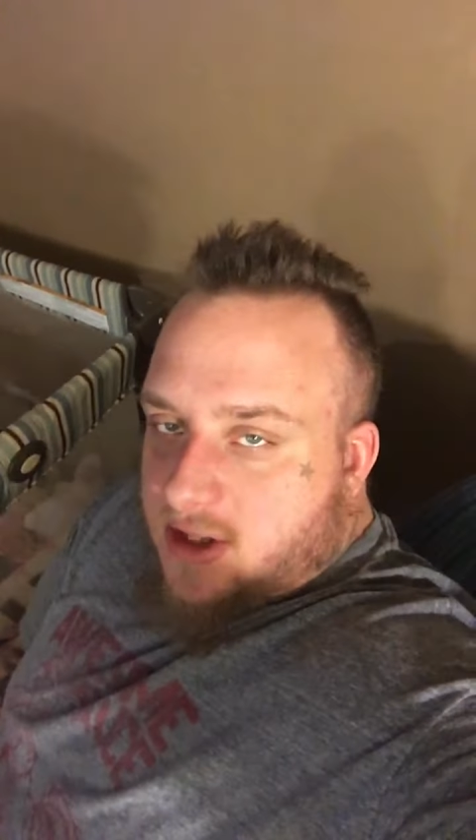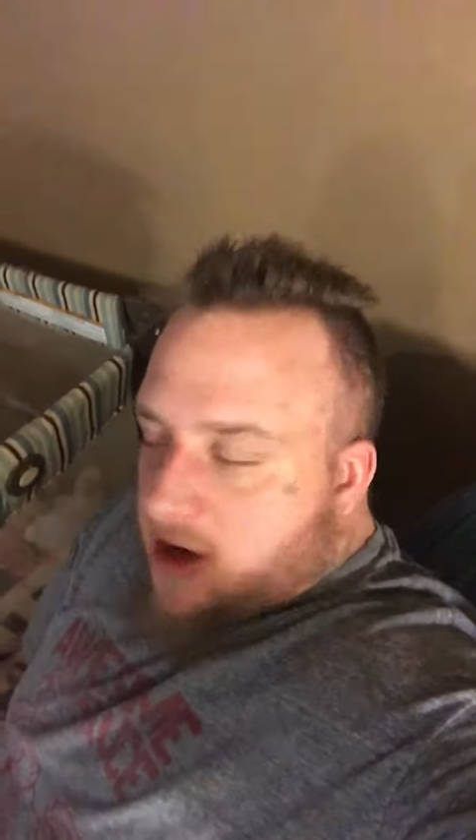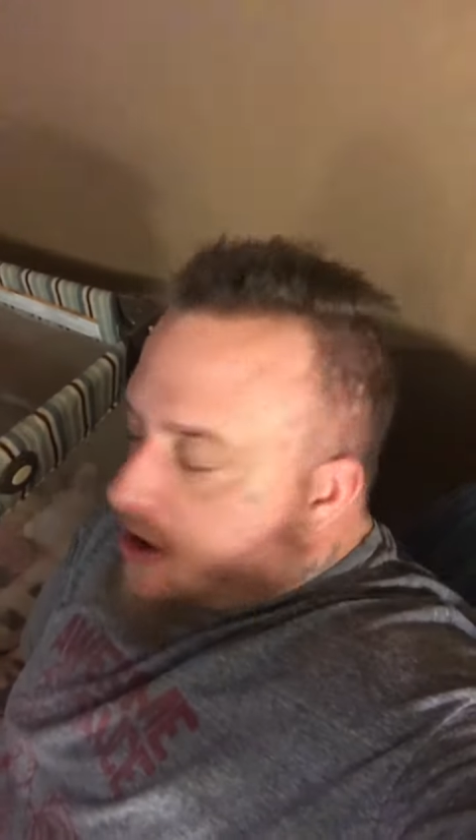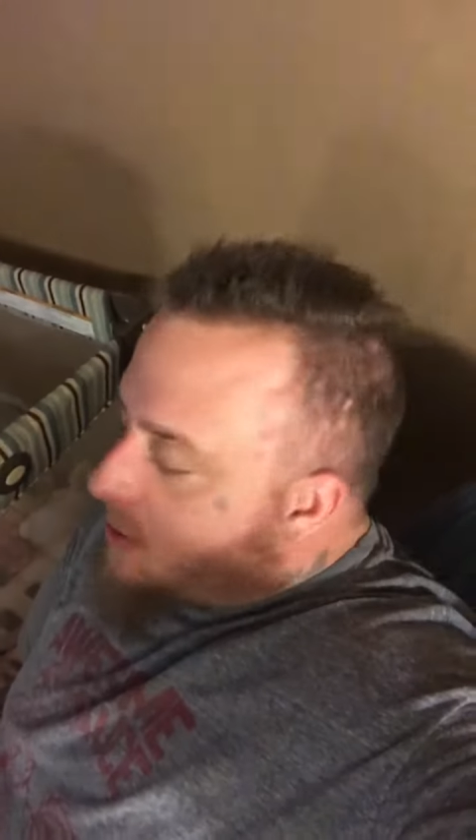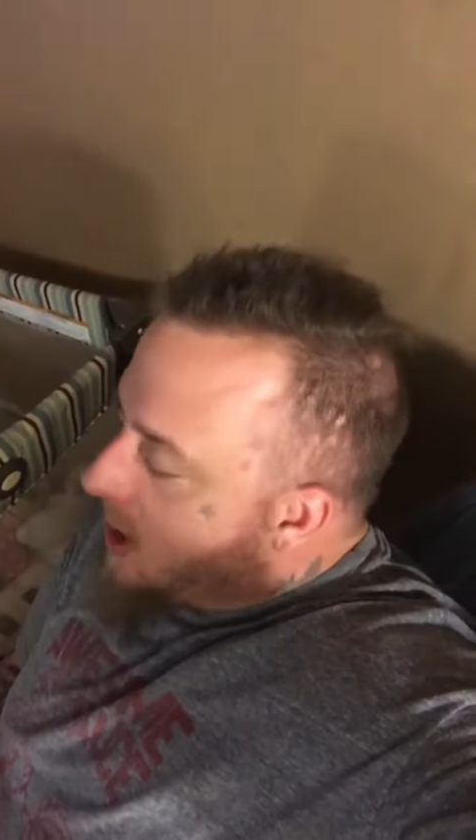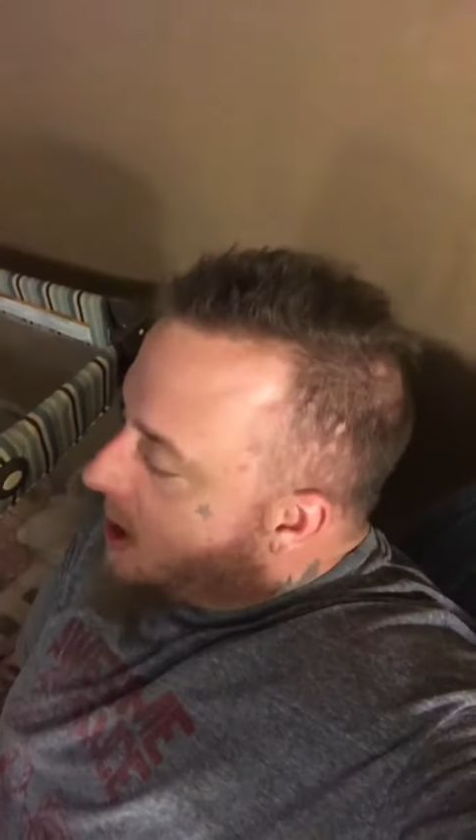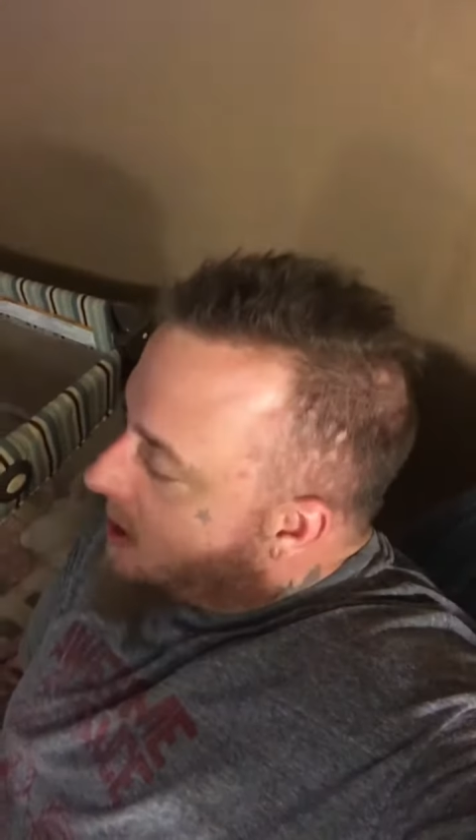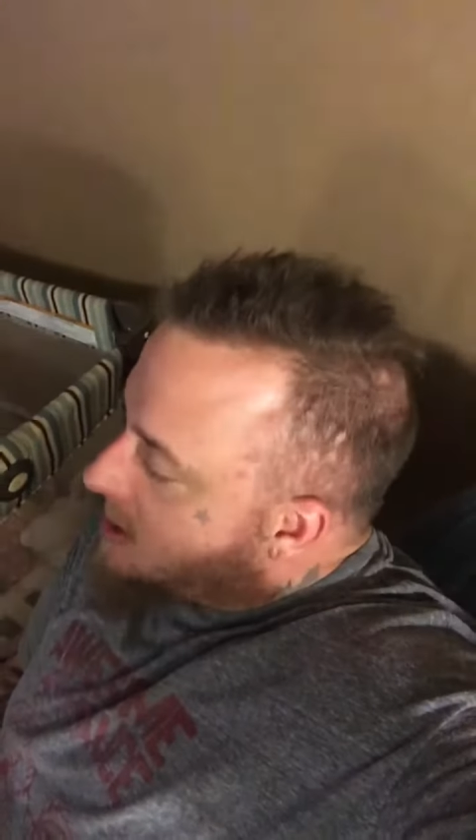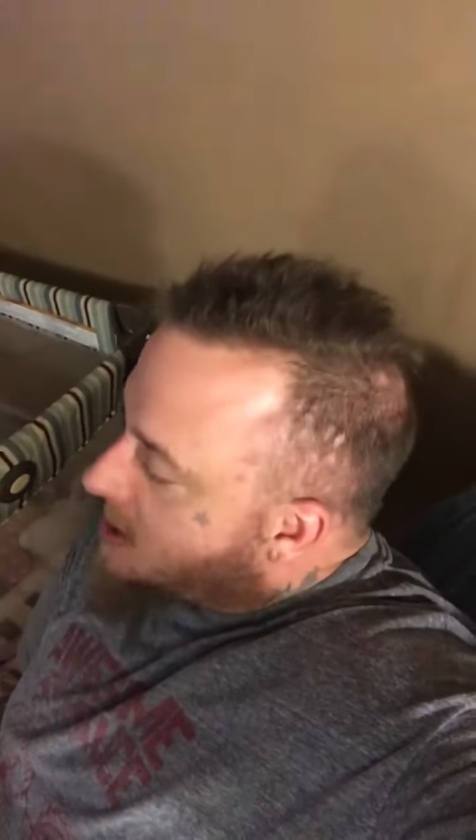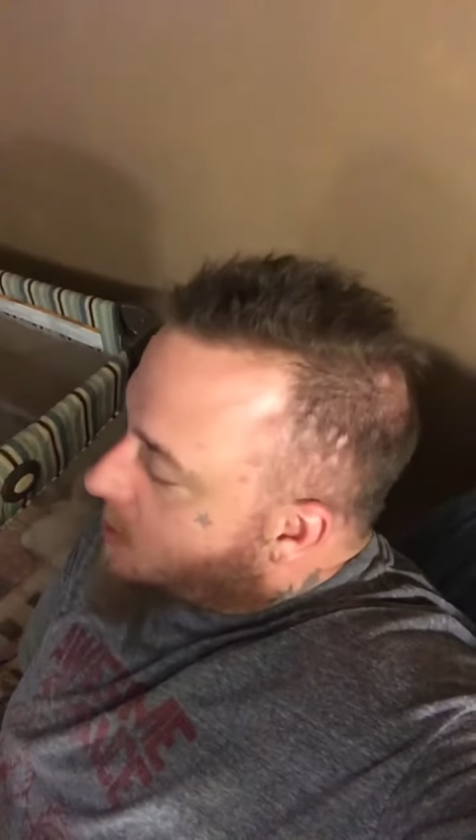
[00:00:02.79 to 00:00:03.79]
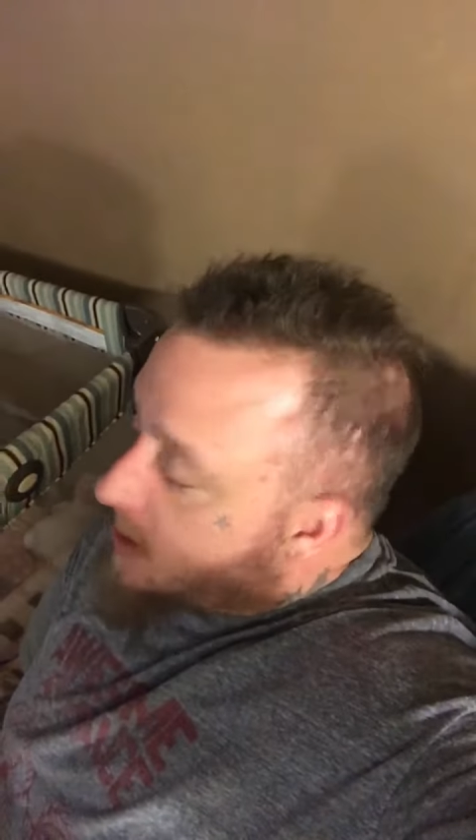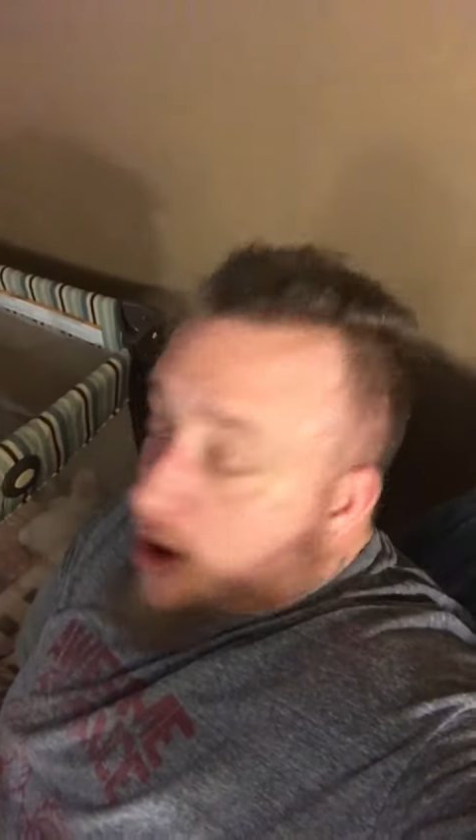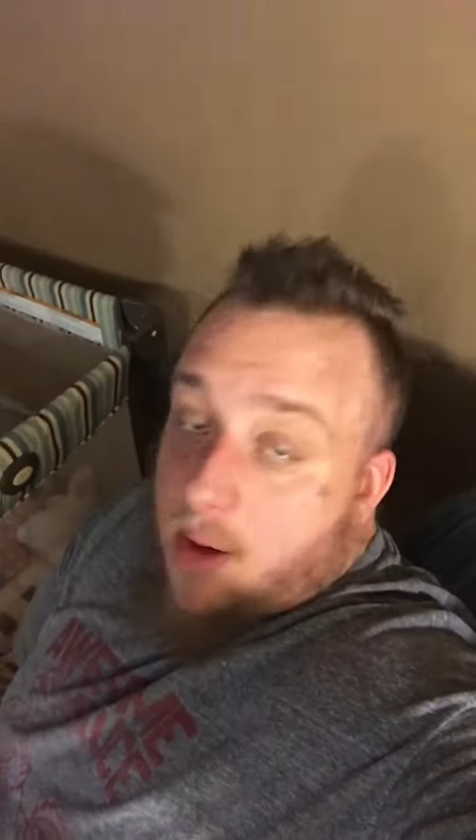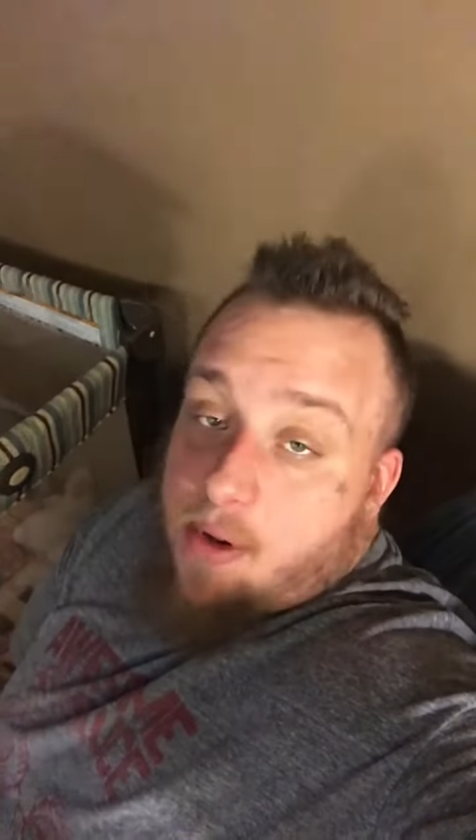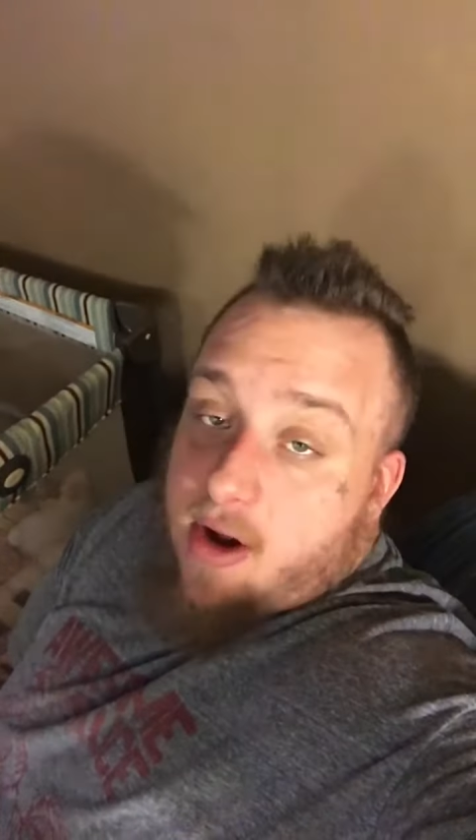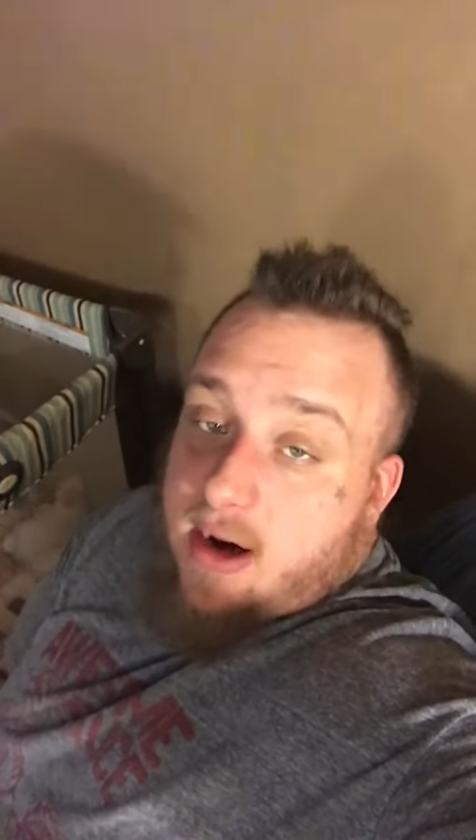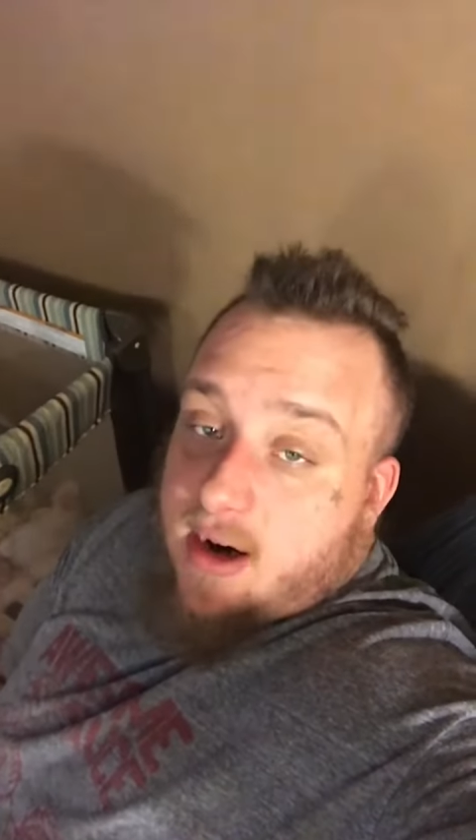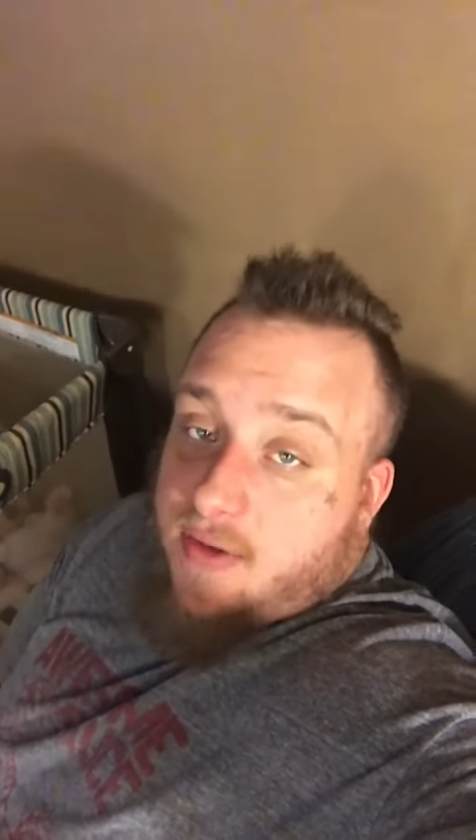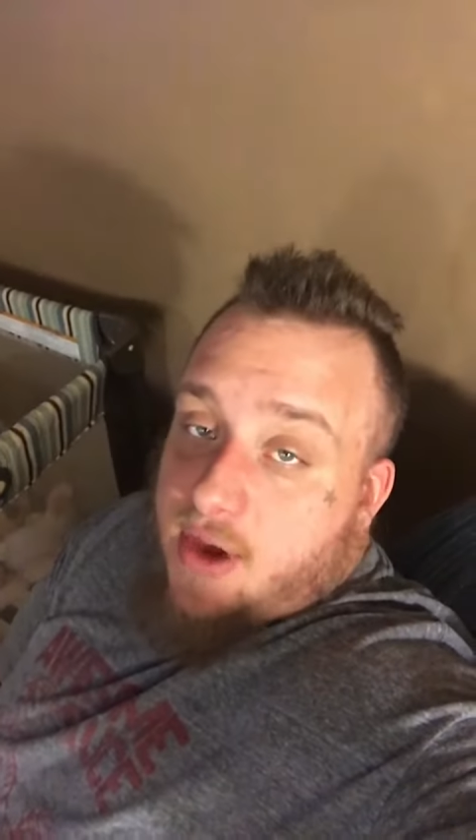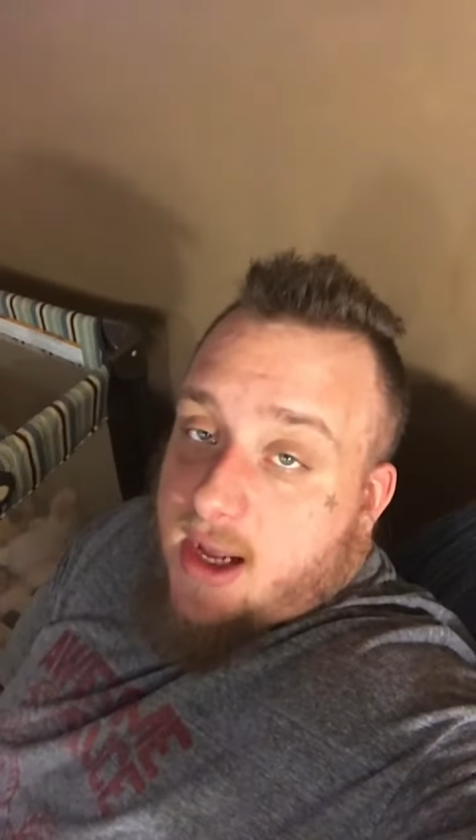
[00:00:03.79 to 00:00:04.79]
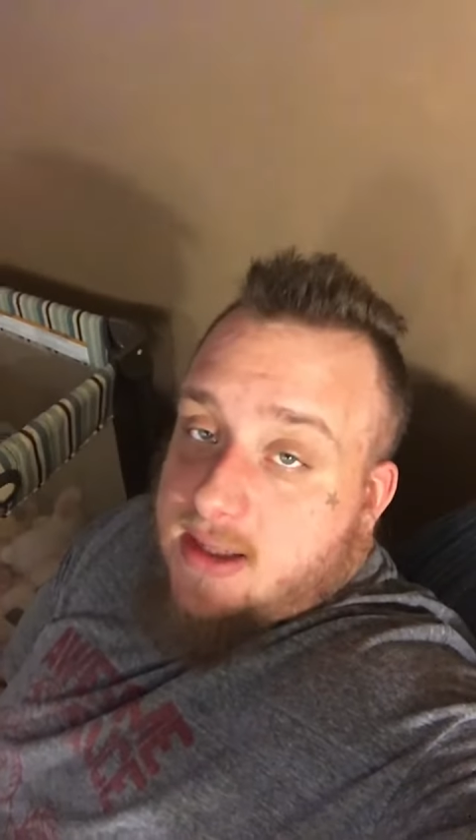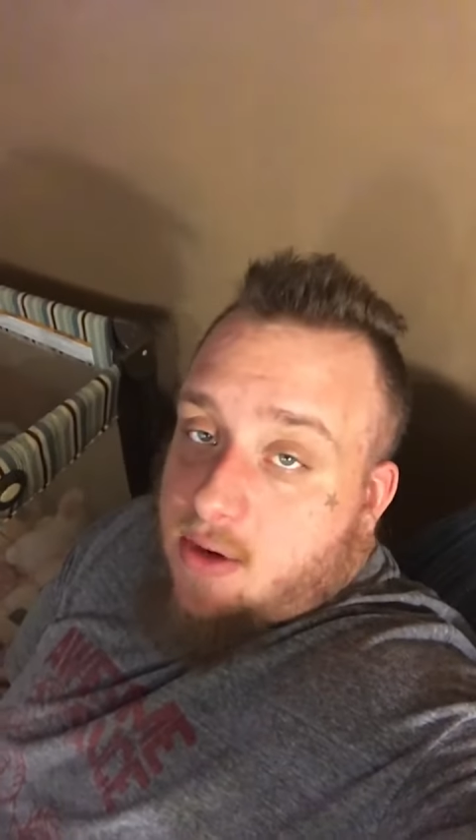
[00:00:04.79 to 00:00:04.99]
So, just wanted to hop on here and give you guys